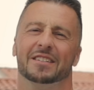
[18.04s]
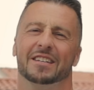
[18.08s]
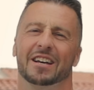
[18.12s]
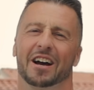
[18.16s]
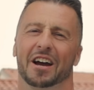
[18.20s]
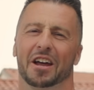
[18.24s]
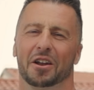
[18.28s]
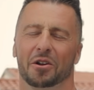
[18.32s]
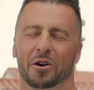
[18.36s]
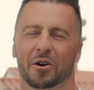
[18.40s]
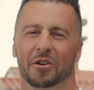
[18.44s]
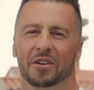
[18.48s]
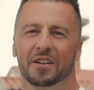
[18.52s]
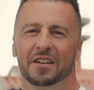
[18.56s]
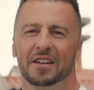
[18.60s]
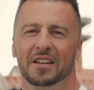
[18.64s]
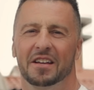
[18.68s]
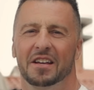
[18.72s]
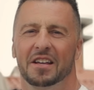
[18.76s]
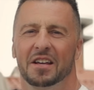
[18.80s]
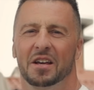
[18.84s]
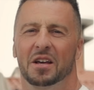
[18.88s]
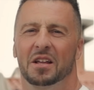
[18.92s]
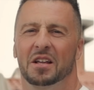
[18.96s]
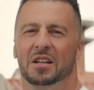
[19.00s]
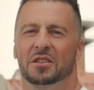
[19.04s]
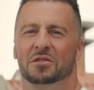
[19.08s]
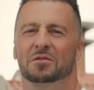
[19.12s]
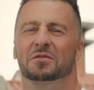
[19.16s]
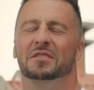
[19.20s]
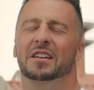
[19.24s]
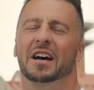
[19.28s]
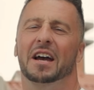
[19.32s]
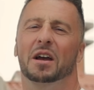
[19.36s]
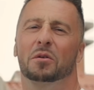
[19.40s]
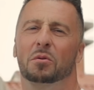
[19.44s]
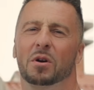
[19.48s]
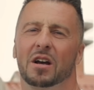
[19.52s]
going on?
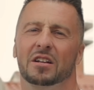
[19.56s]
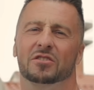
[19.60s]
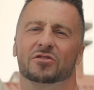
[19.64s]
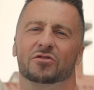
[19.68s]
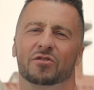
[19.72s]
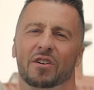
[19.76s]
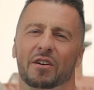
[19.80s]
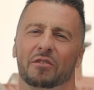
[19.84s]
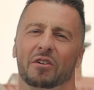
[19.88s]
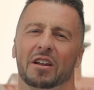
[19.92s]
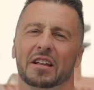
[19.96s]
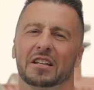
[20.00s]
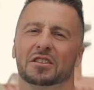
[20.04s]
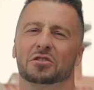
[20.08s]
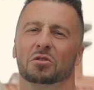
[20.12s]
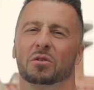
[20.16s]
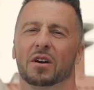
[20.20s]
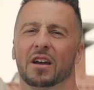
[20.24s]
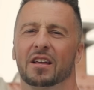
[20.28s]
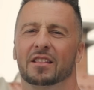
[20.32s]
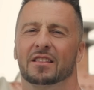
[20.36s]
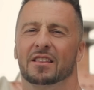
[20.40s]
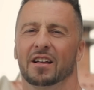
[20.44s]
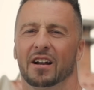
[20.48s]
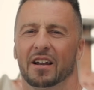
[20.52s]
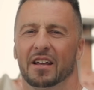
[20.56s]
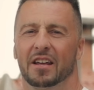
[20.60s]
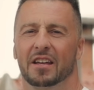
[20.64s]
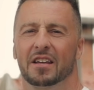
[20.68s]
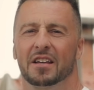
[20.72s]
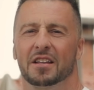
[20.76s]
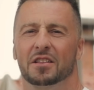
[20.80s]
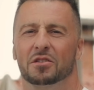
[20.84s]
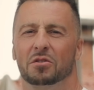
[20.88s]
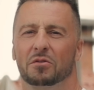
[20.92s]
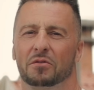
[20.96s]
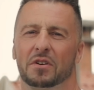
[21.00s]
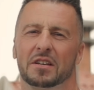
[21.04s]
Today we are traveling to Italy
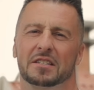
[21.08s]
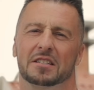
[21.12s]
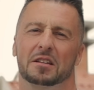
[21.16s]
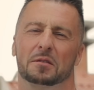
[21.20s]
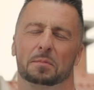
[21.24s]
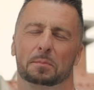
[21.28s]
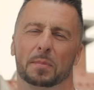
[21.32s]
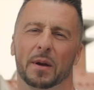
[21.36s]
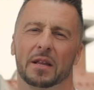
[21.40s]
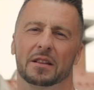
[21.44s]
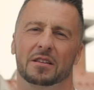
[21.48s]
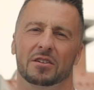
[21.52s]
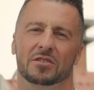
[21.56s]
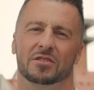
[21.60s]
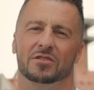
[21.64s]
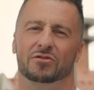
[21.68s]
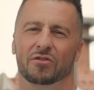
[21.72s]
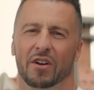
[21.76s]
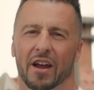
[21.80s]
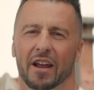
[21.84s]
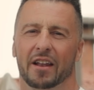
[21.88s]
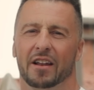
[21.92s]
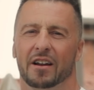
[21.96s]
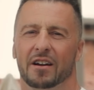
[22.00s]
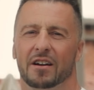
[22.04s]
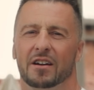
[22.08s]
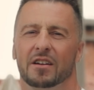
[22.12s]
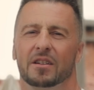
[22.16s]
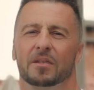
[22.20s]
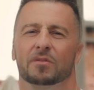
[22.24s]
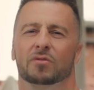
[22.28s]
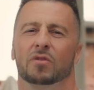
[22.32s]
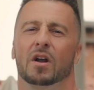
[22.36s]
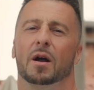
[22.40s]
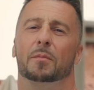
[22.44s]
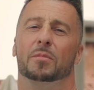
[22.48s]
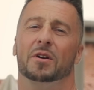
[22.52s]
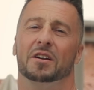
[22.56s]
to visit Peter's trainer
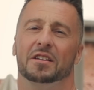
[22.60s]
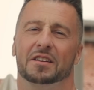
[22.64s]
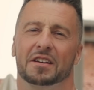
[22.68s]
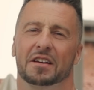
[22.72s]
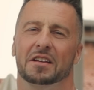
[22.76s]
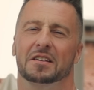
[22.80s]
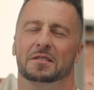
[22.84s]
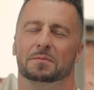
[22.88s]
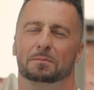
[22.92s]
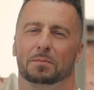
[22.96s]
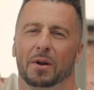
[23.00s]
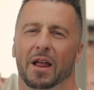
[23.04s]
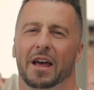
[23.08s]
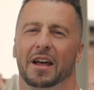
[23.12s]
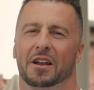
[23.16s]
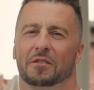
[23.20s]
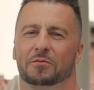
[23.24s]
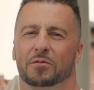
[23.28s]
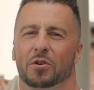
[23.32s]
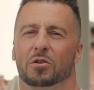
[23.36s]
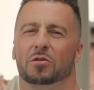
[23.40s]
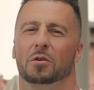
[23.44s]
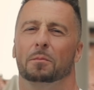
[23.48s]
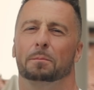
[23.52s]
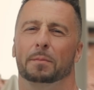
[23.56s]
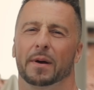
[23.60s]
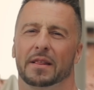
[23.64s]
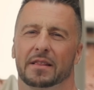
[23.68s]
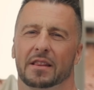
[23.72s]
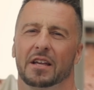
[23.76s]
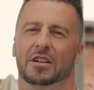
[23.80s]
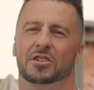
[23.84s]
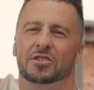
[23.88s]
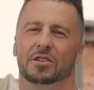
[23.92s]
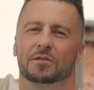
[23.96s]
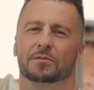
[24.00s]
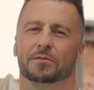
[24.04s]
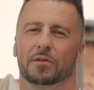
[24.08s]
to upgrade his plan for
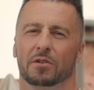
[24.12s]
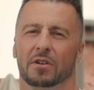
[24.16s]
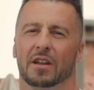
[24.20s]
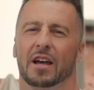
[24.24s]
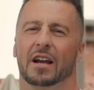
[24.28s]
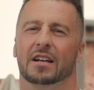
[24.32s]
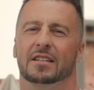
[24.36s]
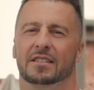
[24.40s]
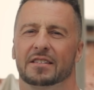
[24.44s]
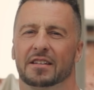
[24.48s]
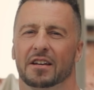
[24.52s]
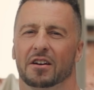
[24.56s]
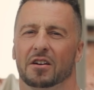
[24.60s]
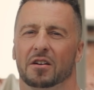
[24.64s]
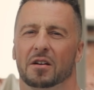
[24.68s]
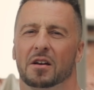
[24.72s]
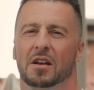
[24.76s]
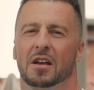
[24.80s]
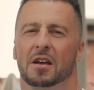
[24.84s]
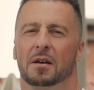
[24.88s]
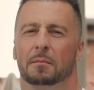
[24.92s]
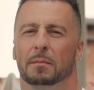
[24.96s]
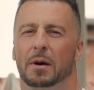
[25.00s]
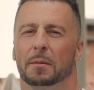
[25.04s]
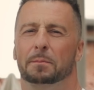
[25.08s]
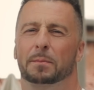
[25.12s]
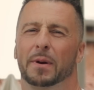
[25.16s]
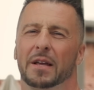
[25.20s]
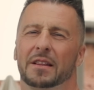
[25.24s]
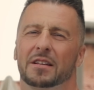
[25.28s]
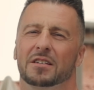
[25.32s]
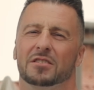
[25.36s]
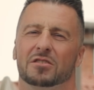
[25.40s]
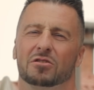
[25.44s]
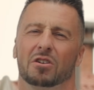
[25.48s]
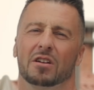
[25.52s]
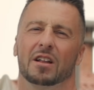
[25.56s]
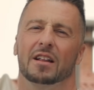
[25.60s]
competition for next year. But
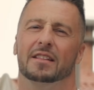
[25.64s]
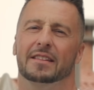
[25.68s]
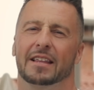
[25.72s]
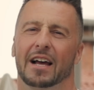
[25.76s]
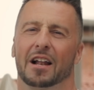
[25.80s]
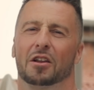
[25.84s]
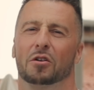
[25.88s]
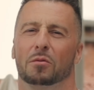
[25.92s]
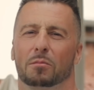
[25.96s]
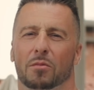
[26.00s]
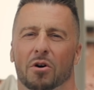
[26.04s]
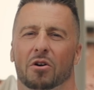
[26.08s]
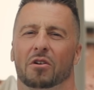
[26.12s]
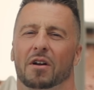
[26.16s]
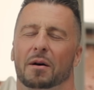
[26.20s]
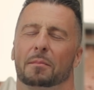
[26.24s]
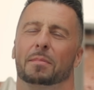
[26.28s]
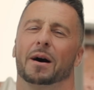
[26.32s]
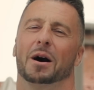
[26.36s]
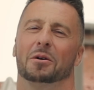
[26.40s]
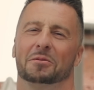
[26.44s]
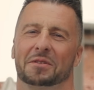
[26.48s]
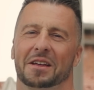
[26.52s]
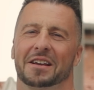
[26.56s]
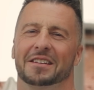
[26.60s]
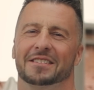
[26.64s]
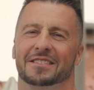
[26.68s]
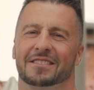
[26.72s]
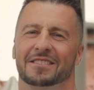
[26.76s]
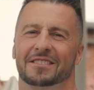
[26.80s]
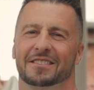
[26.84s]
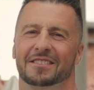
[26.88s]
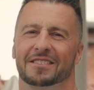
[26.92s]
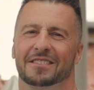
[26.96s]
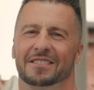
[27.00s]
Peter's gonna tell you more about this.